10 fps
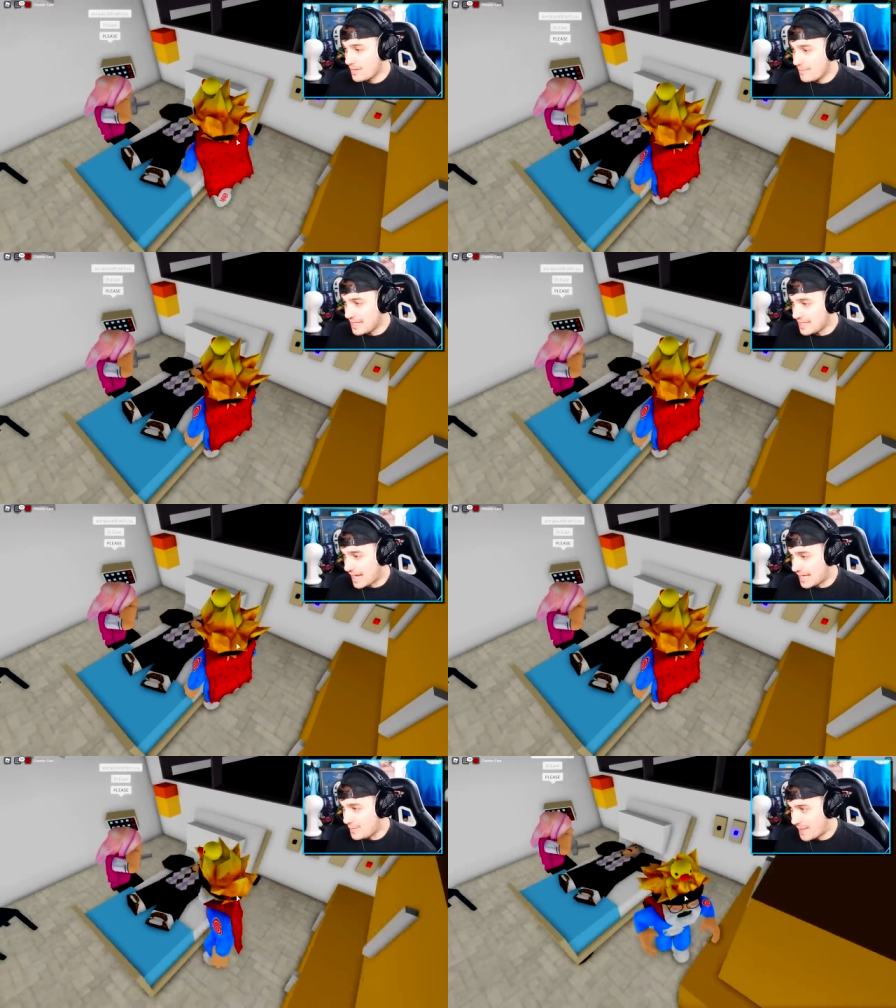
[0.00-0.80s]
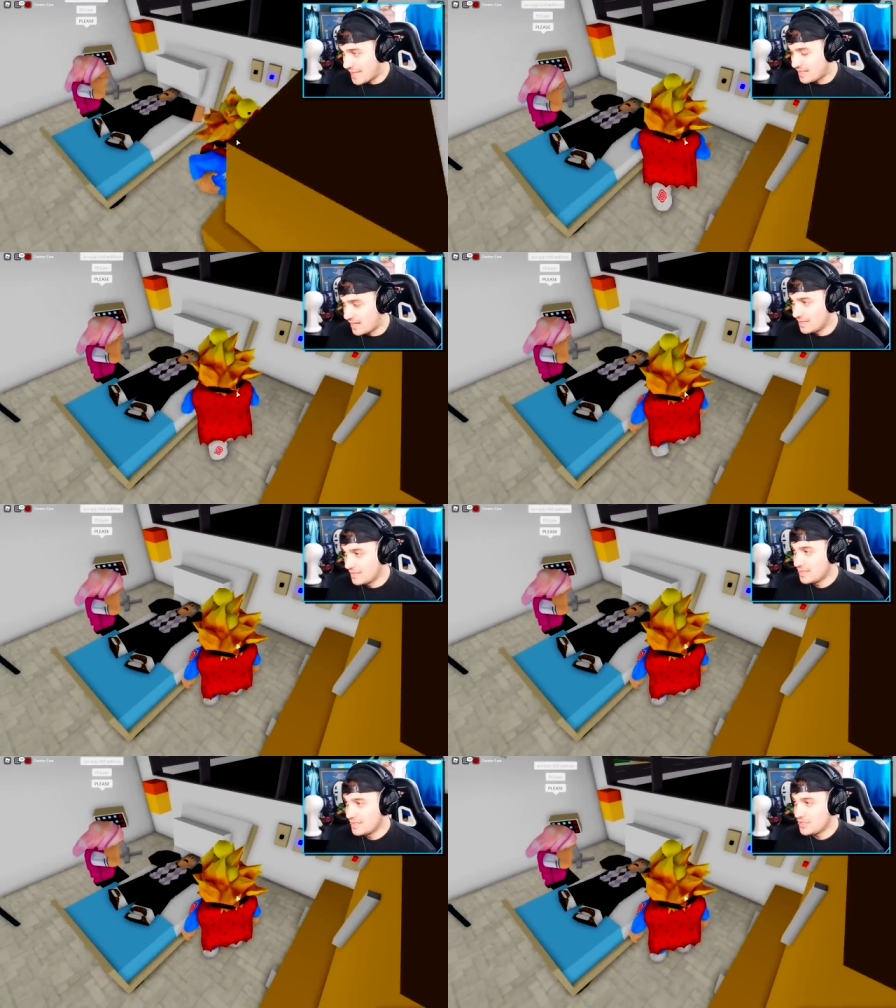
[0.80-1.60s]
going to make it any better.
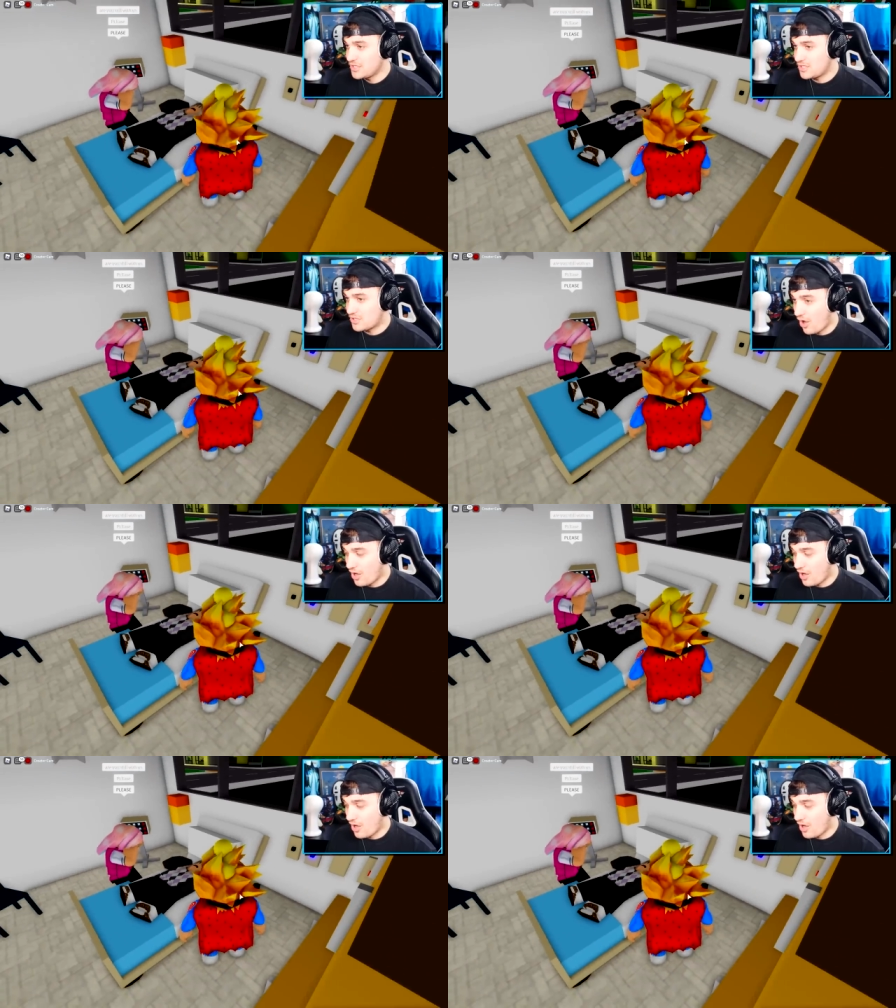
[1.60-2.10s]
She's